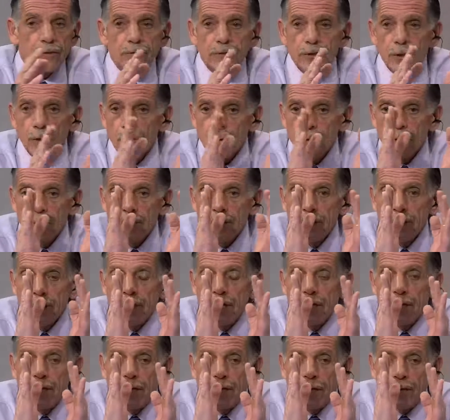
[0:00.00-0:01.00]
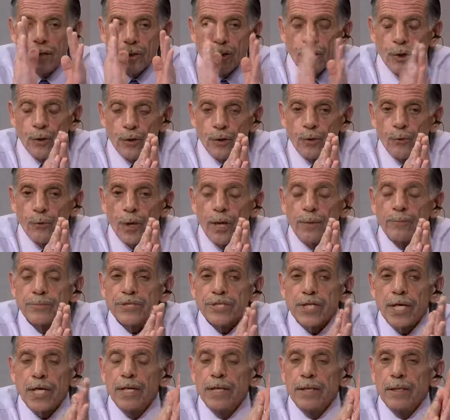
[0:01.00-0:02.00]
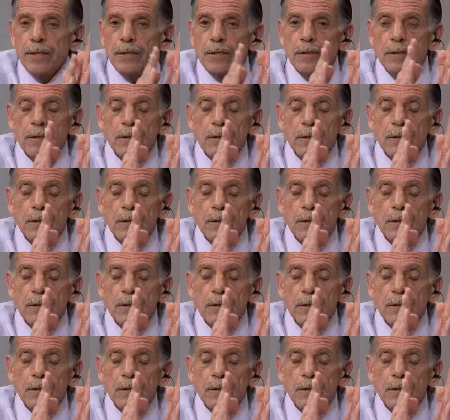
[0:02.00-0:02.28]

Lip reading: so go to the website.